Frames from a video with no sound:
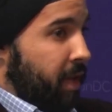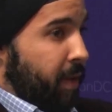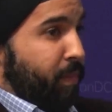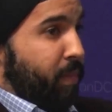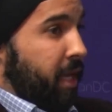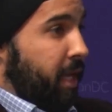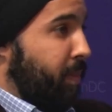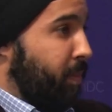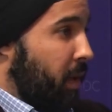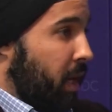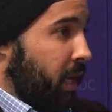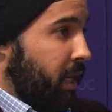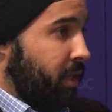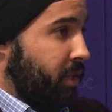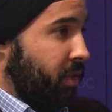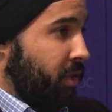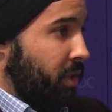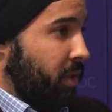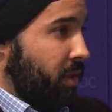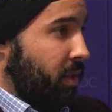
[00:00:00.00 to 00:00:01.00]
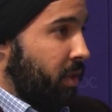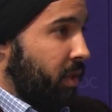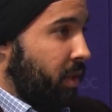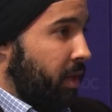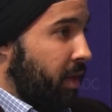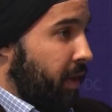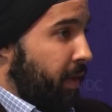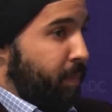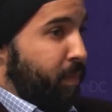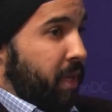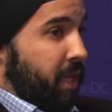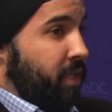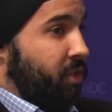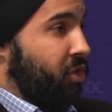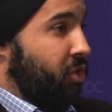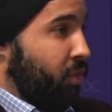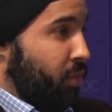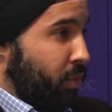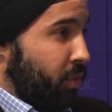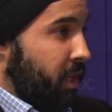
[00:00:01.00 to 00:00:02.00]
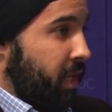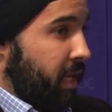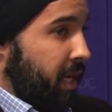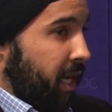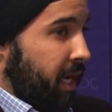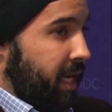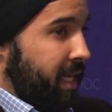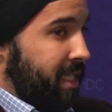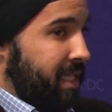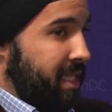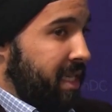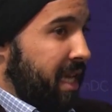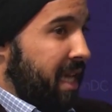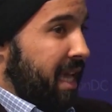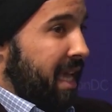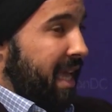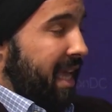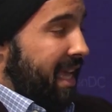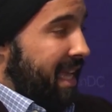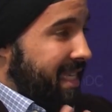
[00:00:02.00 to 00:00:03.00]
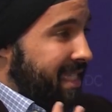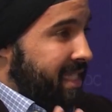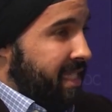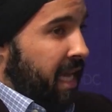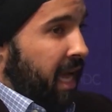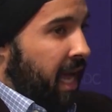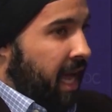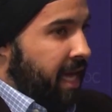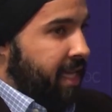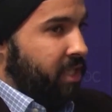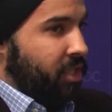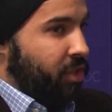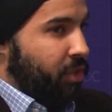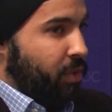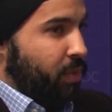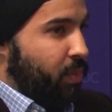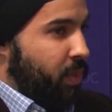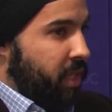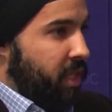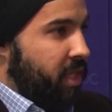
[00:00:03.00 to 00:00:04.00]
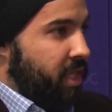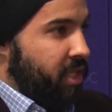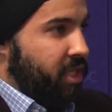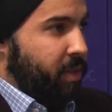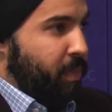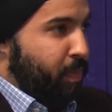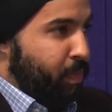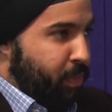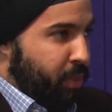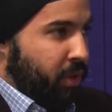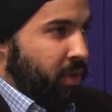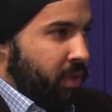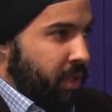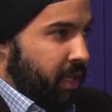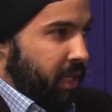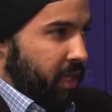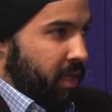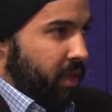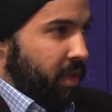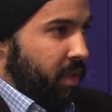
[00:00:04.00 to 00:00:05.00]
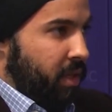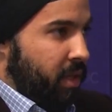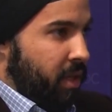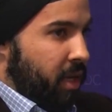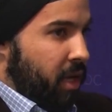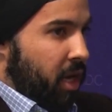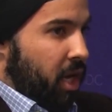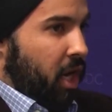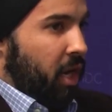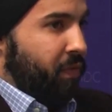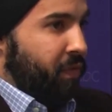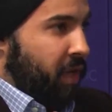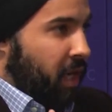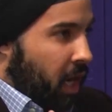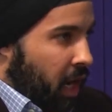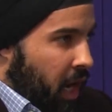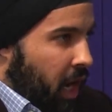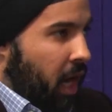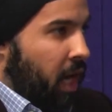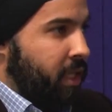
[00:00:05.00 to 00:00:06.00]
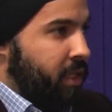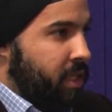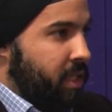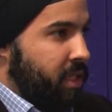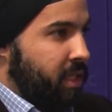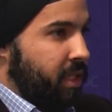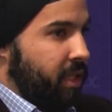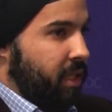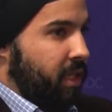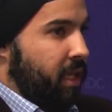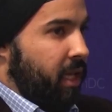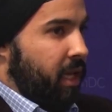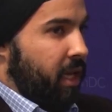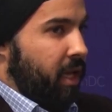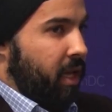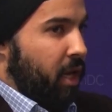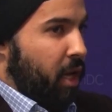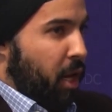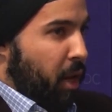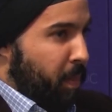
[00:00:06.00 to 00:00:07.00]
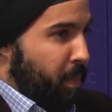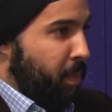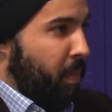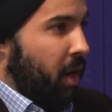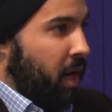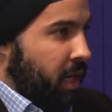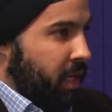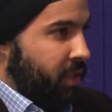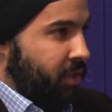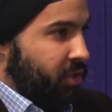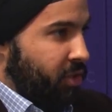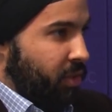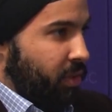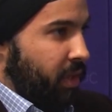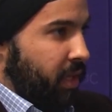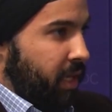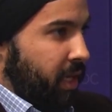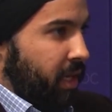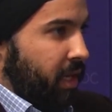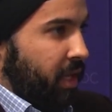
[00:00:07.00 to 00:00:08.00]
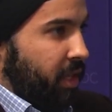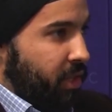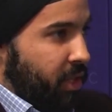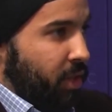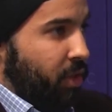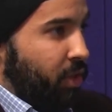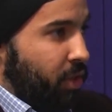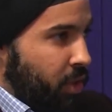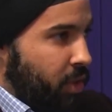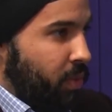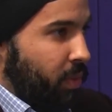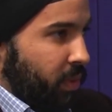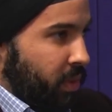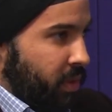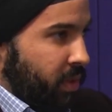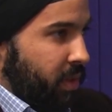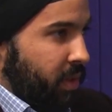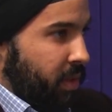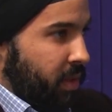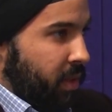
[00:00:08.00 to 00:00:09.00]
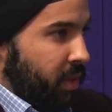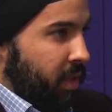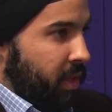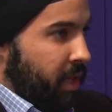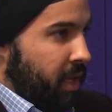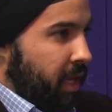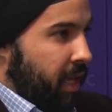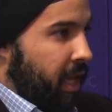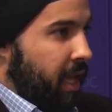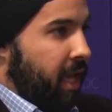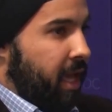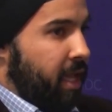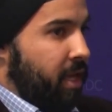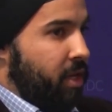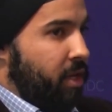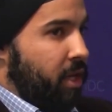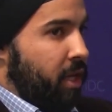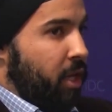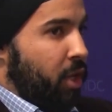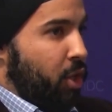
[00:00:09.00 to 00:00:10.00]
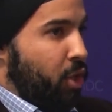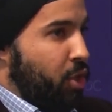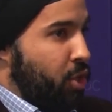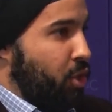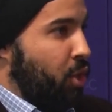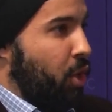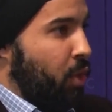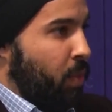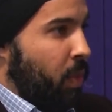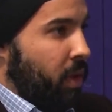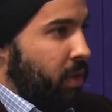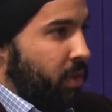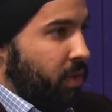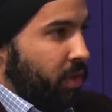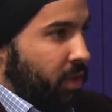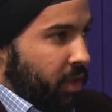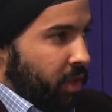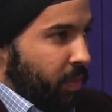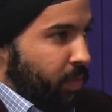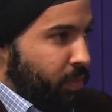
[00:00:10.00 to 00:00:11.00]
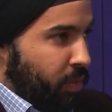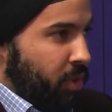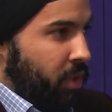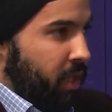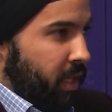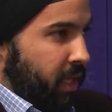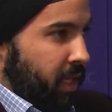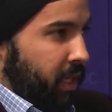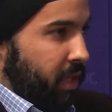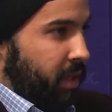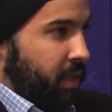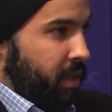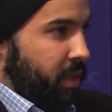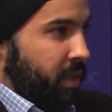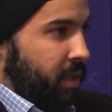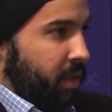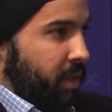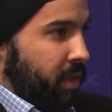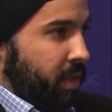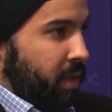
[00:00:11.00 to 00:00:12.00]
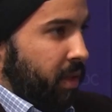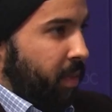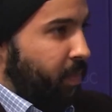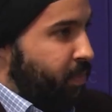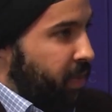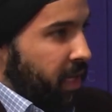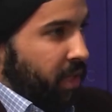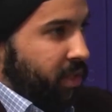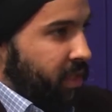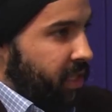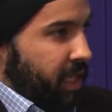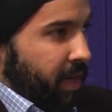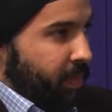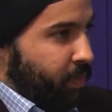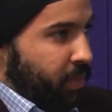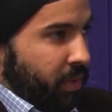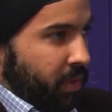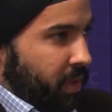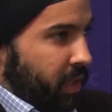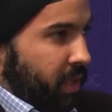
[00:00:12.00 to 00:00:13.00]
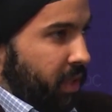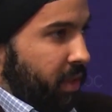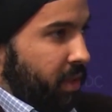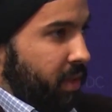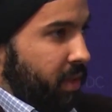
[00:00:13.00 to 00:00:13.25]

being monitored, being scrutinized, and tasked with this burden of constantly monitoring their youth. Mm-hmm. And no other community bears that burden.